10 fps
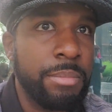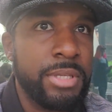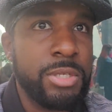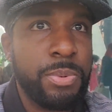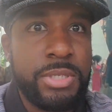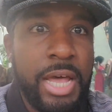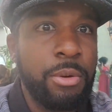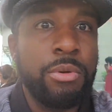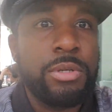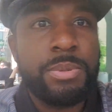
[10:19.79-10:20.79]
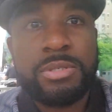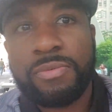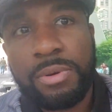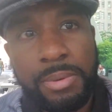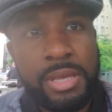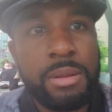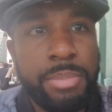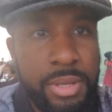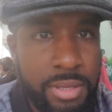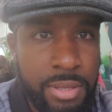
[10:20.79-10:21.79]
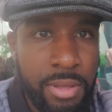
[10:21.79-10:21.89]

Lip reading: But this person, I don't know this person from can to pain.